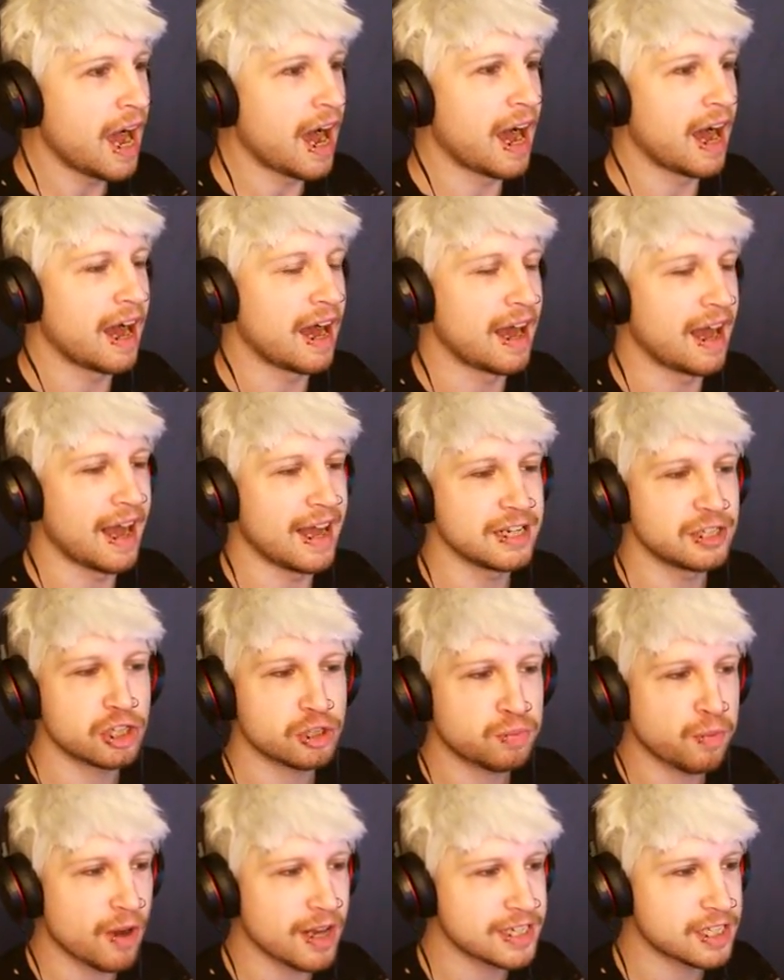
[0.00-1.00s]
I
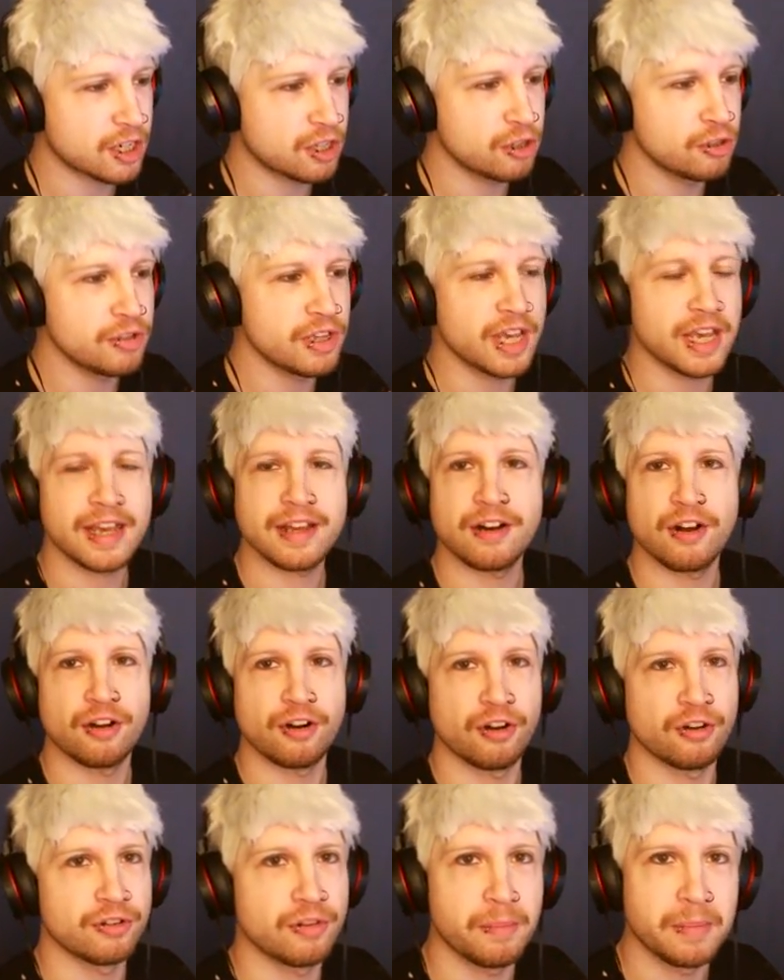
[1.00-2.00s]
just wanted to clue you in
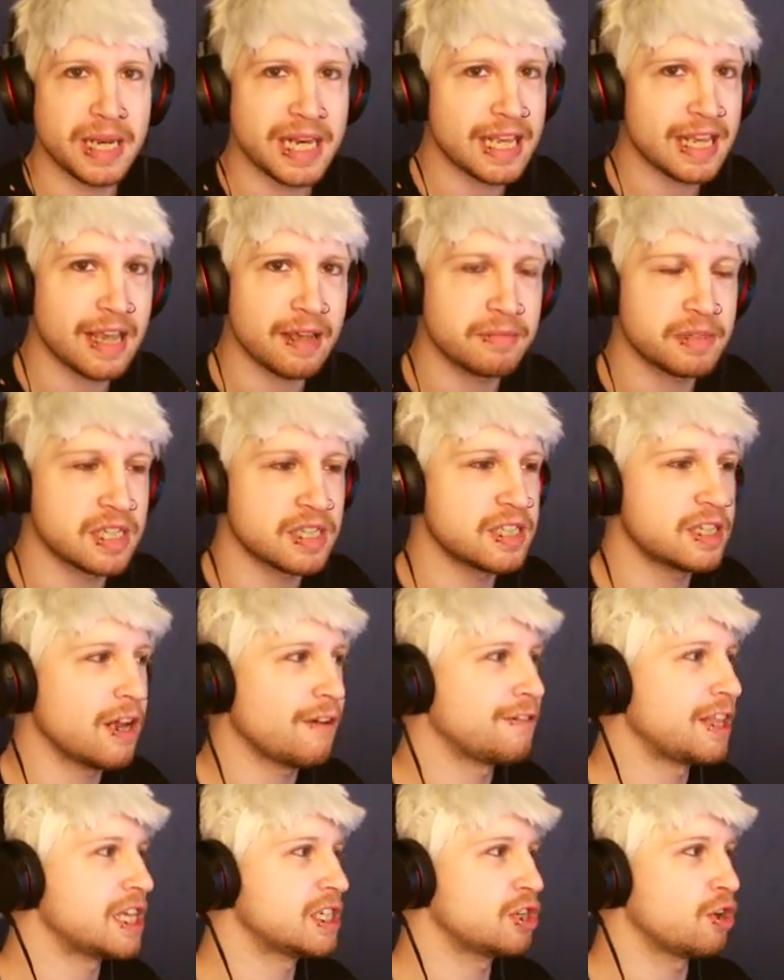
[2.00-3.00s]
on all the mini games and
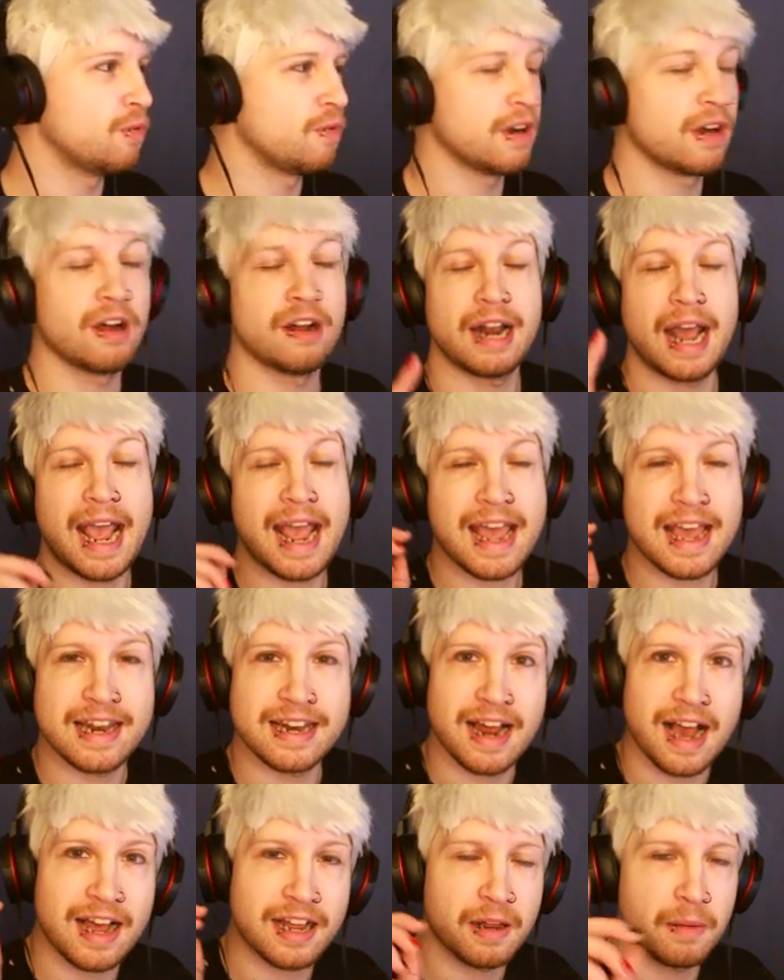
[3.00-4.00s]
stuff that's going on,
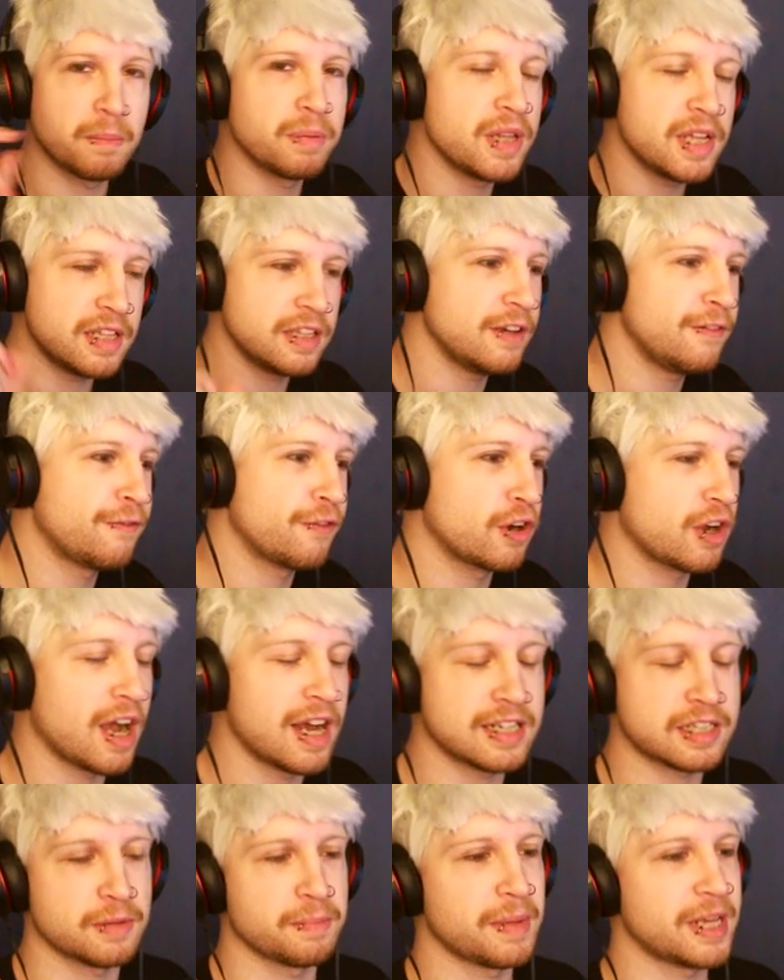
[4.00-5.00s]
and I completely
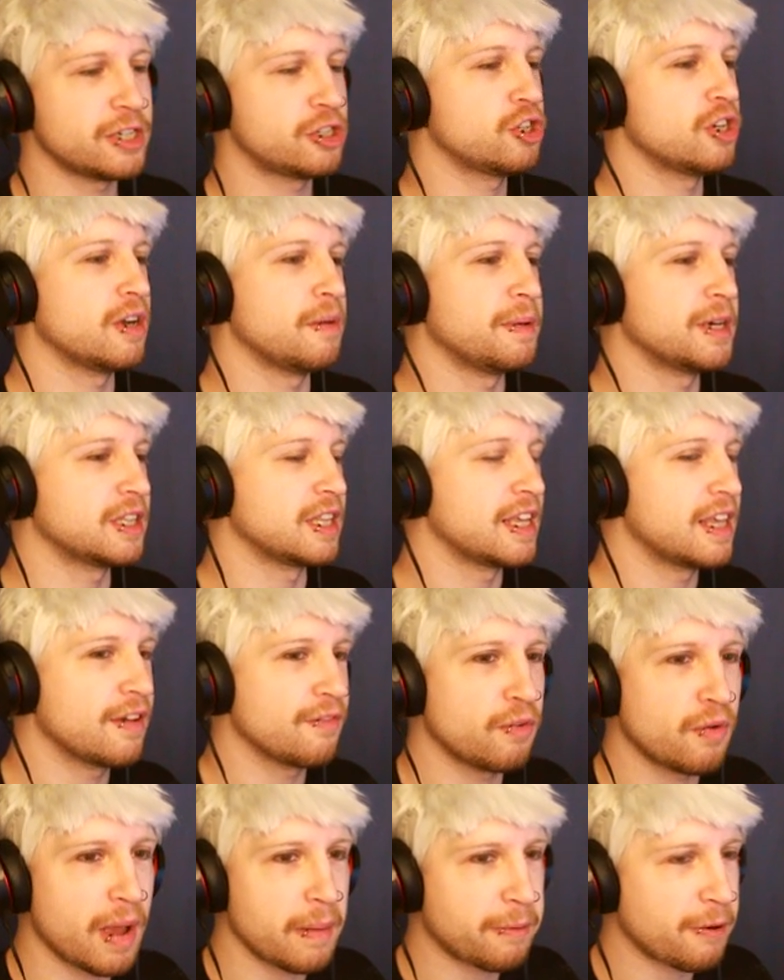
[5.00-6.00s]
forgot to mention about the
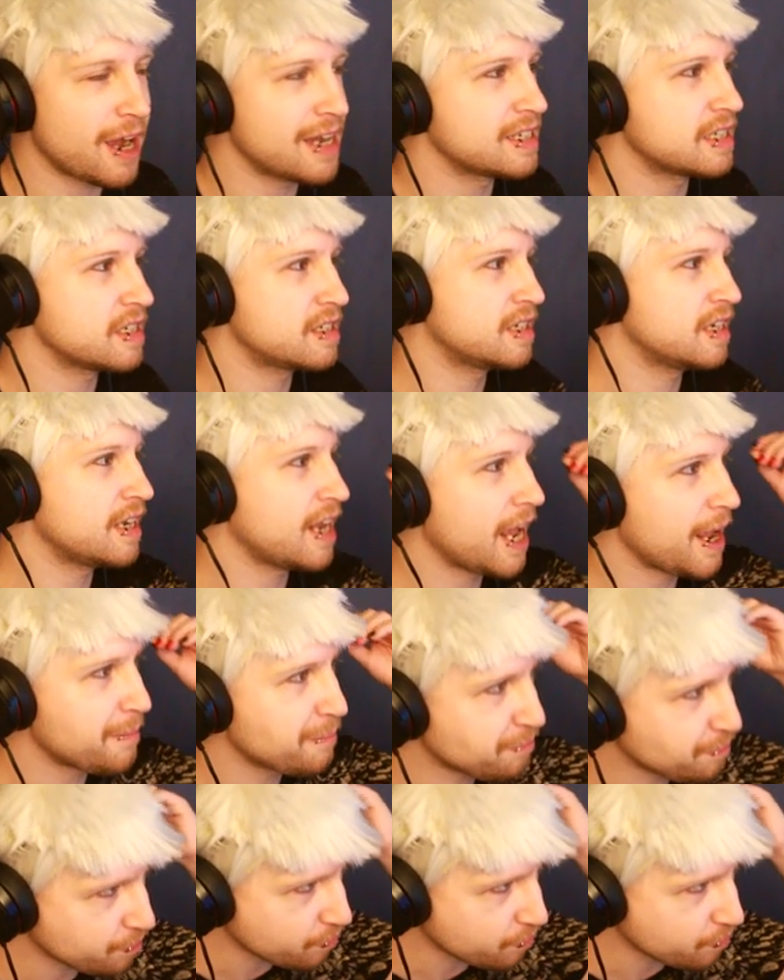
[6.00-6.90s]
giveaway prizes today.